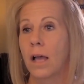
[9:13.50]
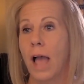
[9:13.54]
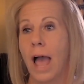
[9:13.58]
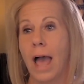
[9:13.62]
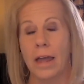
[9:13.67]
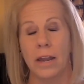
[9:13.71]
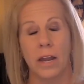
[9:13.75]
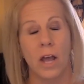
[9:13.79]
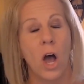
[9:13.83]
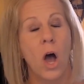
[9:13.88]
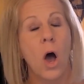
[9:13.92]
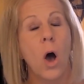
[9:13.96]

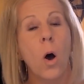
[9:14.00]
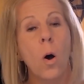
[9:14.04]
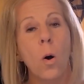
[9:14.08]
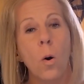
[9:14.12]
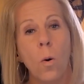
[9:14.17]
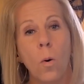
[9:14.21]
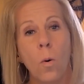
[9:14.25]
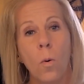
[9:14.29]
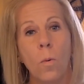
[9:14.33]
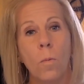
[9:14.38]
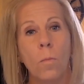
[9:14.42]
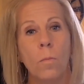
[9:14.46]
at
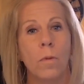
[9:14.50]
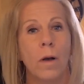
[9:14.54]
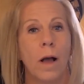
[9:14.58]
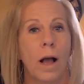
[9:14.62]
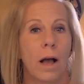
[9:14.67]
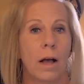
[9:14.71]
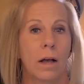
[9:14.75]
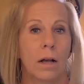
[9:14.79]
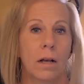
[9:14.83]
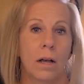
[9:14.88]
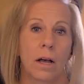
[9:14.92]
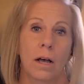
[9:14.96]
home,
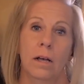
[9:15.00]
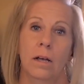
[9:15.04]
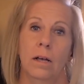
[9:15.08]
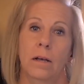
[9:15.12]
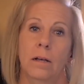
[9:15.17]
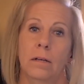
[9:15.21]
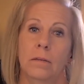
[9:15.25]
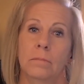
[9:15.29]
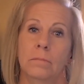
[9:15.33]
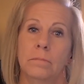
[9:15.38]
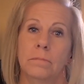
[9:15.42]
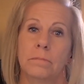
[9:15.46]

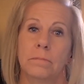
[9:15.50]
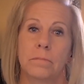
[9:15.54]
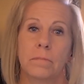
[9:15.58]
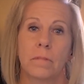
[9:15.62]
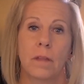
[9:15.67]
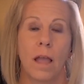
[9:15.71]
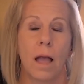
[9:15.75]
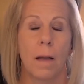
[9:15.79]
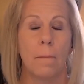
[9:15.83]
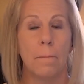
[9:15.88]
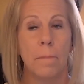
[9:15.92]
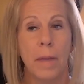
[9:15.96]
a
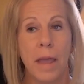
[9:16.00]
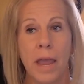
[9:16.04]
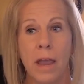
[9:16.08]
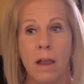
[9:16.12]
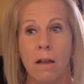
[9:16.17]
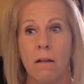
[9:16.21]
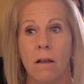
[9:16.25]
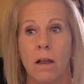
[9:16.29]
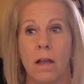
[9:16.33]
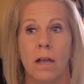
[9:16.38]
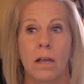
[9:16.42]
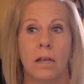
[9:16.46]

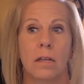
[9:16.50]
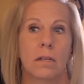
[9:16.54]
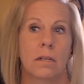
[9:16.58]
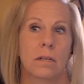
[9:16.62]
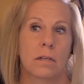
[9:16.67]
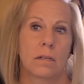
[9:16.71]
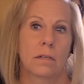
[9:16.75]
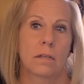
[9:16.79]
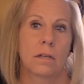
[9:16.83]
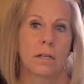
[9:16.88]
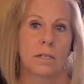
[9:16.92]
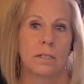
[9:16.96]
parent,
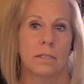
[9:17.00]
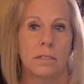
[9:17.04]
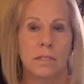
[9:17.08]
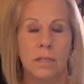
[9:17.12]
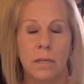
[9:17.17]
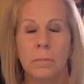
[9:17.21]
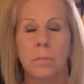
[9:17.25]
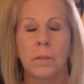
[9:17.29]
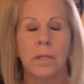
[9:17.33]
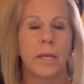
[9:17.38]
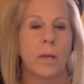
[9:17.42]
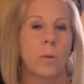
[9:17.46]
a
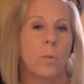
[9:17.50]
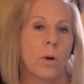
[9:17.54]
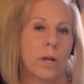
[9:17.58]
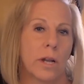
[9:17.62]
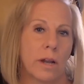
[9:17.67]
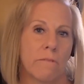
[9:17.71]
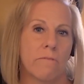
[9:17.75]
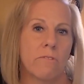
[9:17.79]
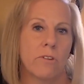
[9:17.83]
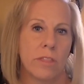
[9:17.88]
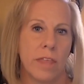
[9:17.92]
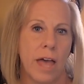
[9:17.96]
sibling,
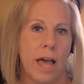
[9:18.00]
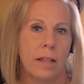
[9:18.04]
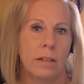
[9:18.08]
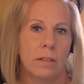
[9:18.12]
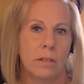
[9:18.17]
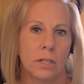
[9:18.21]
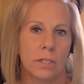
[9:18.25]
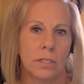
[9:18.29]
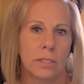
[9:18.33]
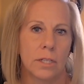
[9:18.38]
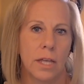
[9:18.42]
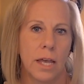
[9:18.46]
whatever that
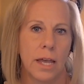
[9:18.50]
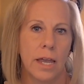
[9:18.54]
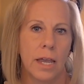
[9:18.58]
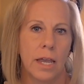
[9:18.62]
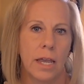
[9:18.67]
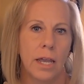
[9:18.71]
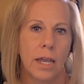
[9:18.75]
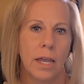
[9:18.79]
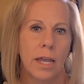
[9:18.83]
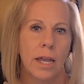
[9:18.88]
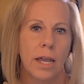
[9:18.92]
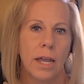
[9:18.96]
looks like.
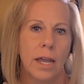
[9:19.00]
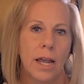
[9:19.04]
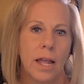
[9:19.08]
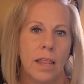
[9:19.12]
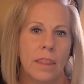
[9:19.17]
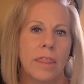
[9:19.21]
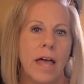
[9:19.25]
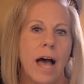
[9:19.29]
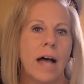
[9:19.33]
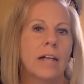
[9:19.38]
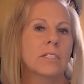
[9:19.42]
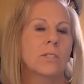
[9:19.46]

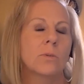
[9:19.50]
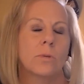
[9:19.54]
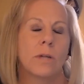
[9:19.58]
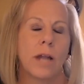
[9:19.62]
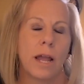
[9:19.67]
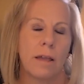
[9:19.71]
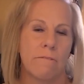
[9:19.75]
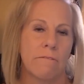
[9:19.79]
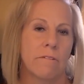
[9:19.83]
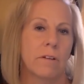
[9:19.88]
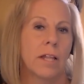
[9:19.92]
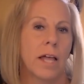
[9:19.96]
That's what
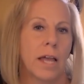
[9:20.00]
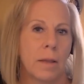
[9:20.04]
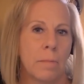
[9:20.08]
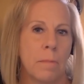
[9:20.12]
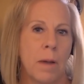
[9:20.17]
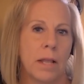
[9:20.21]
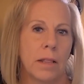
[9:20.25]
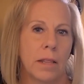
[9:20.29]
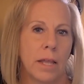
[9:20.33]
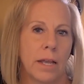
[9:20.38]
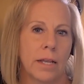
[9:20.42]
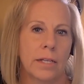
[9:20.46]
I feel like
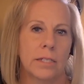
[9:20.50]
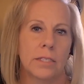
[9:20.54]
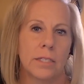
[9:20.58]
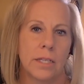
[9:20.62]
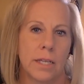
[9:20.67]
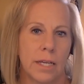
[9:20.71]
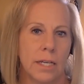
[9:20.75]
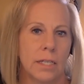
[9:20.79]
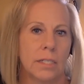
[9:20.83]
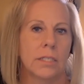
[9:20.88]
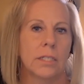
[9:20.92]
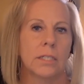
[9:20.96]
my
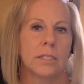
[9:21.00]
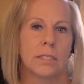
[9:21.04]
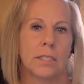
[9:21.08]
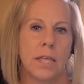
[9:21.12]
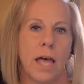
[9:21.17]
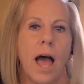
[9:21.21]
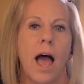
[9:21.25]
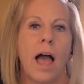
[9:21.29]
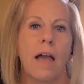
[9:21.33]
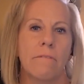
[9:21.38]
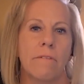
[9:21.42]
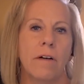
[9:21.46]
legacy is
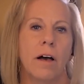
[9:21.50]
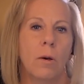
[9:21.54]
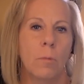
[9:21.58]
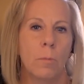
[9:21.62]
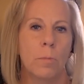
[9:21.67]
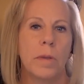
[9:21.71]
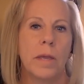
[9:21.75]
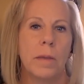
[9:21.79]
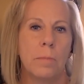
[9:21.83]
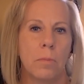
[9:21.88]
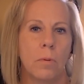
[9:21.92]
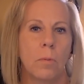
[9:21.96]
that I've
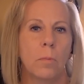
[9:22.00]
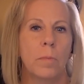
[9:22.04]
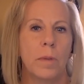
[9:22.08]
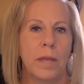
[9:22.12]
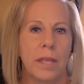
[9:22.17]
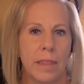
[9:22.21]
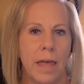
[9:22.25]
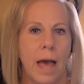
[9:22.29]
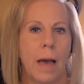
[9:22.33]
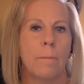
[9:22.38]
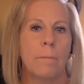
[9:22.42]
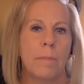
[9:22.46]
helped people
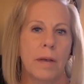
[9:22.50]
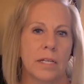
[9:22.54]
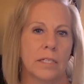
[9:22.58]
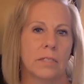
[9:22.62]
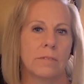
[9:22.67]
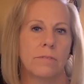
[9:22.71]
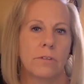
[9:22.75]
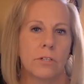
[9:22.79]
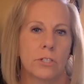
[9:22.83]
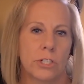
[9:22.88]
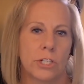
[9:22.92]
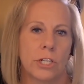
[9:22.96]
be that
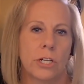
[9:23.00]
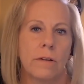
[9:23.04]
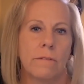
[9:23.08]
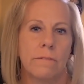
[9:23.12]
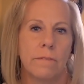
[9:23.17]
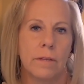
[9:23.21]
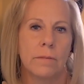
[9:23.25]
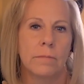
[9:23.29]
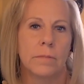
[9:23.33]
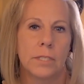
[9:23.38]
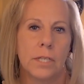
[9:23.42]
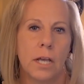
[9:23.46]
best version of
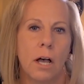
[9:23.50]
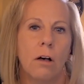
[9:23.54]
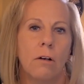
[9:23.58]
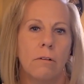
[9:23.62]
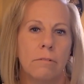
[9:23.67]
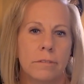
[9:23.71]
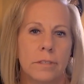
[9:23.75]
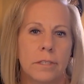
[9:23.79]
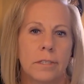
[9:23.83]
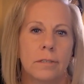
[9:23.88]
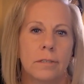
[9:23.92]
themselves.